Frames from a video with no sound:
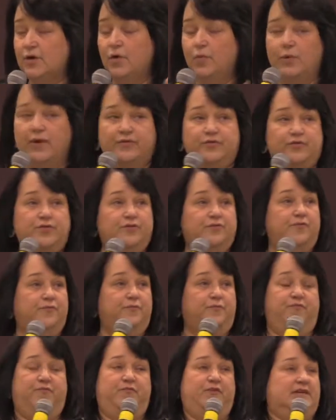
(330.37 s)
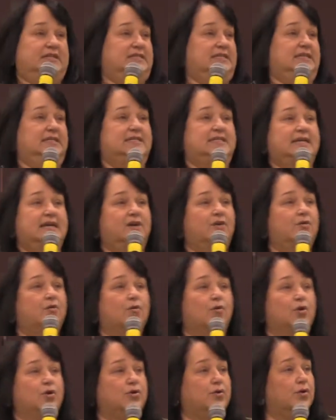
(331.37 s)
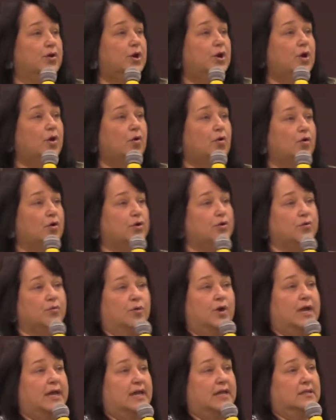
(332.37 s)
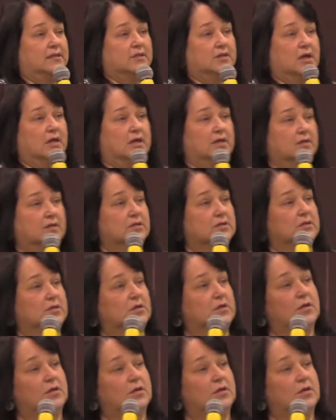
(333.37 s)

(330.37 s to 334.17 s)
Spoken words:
whether you're fixing dinner or you're in the